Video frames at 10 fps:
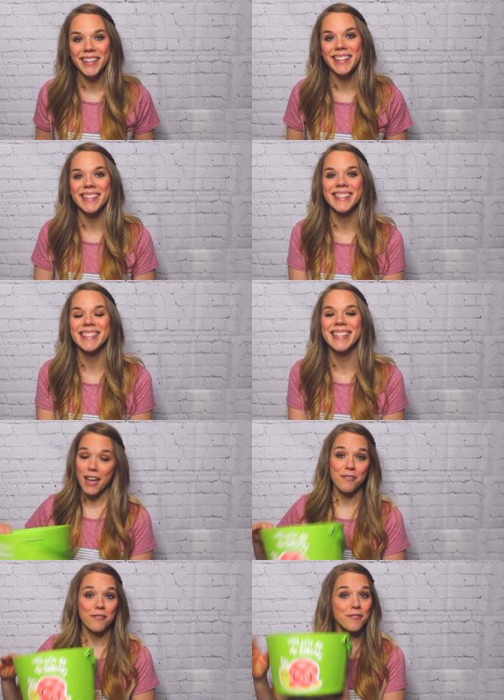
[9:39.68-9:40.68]
kids
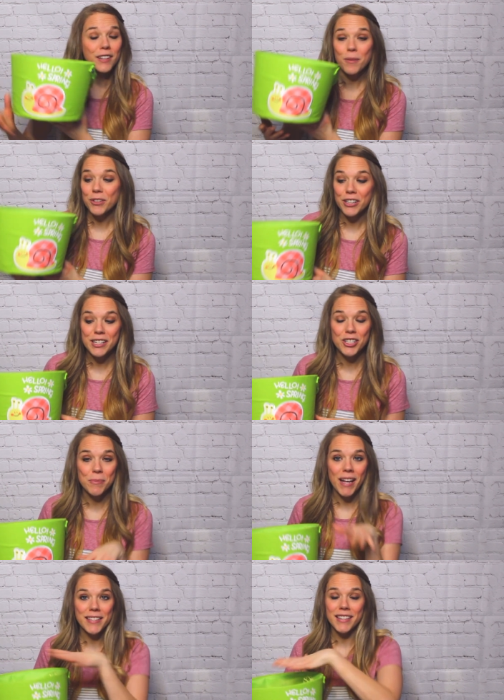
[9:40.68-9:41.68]
and fill up their Easter
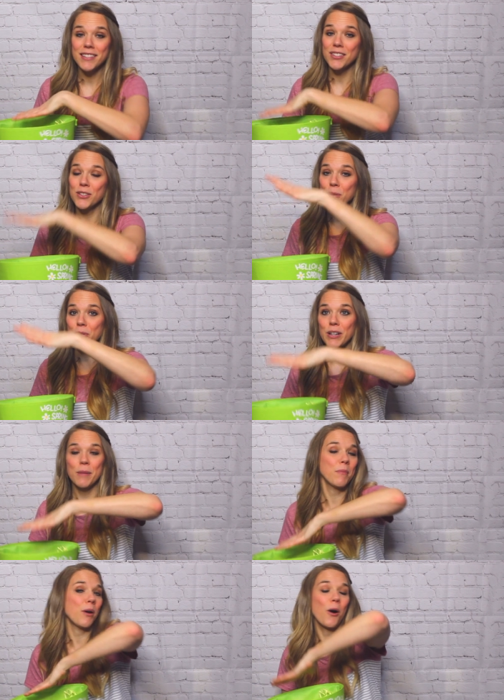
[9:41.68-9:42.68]
baskets to the
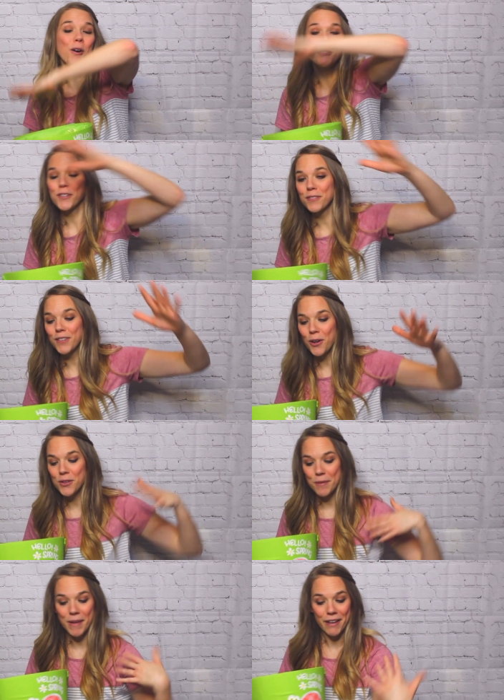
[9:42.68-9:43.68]
brim, overflow
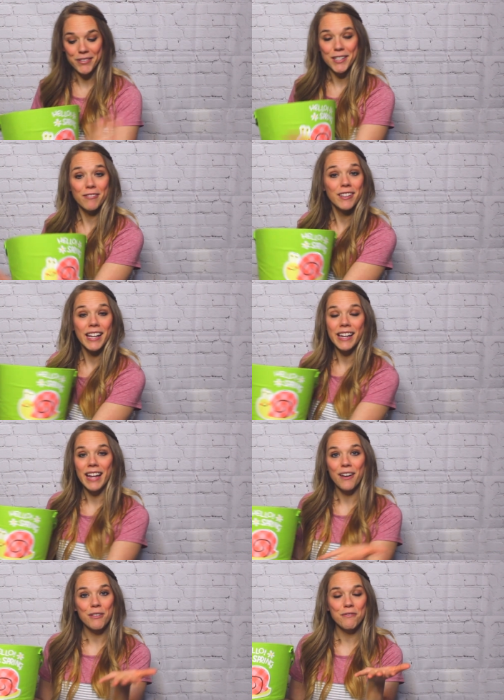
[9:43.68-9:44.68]
them, have stuff laying
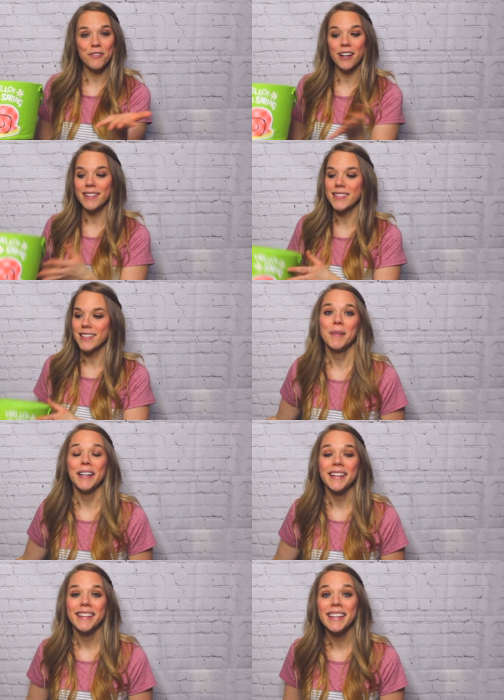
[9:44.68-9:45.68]
out in front.
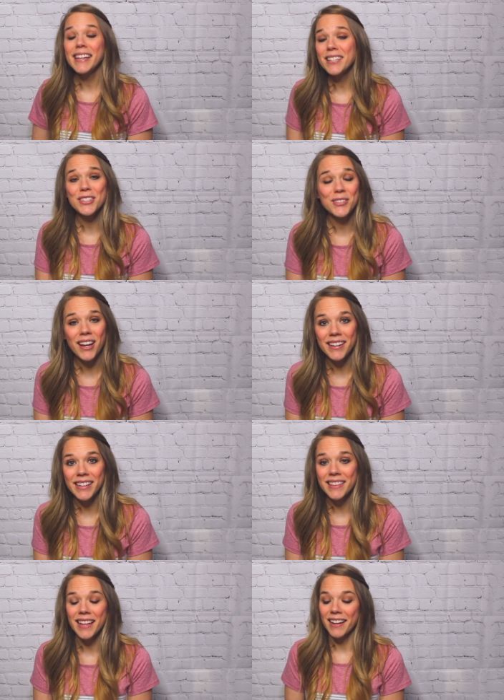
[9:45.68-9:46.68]
But kids do not
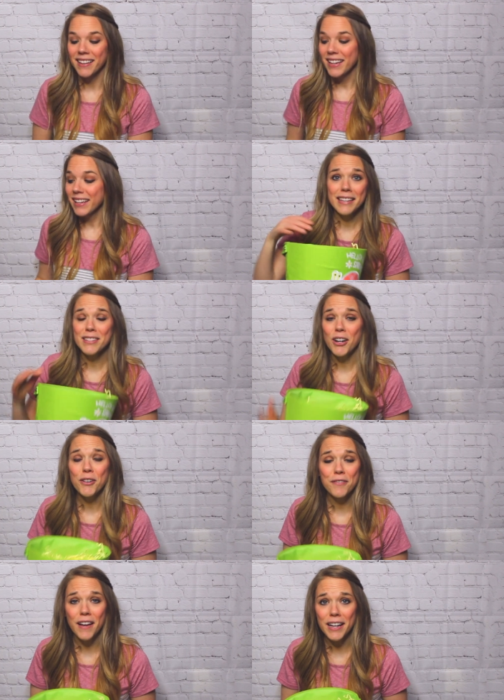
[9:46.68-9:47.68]
need that kids
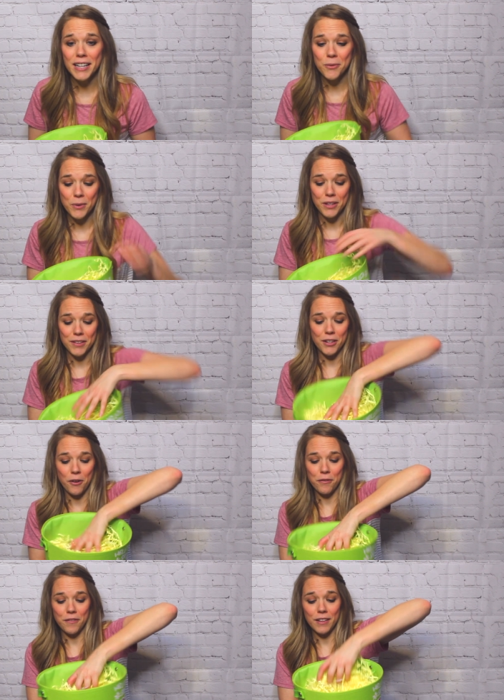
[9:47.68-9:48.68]
are fine with you know
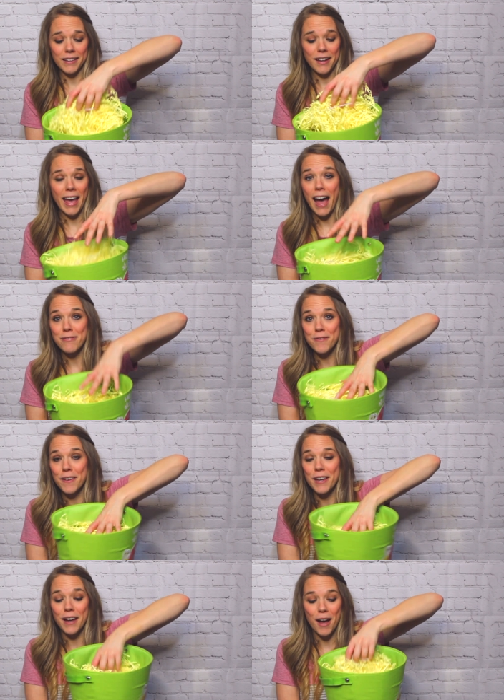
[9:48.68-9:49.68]
filling half of
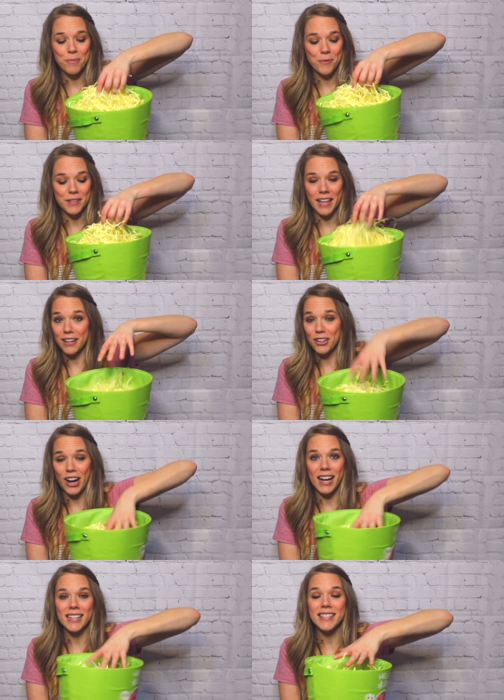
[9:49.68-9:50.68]
it up with that
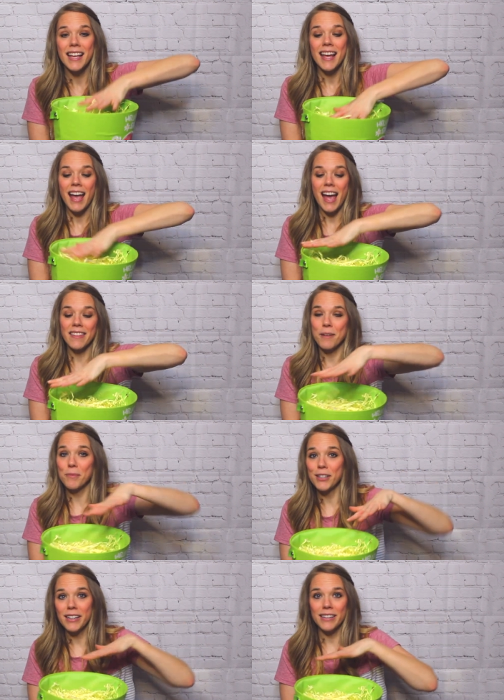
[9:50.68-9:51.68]
grass and then
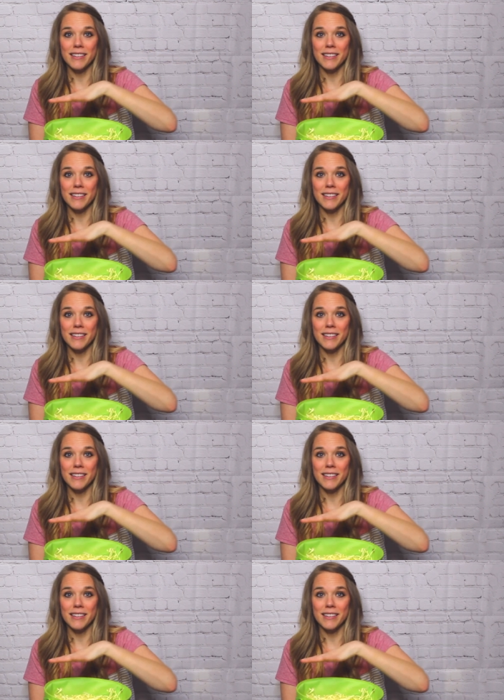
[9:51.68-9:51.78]
putting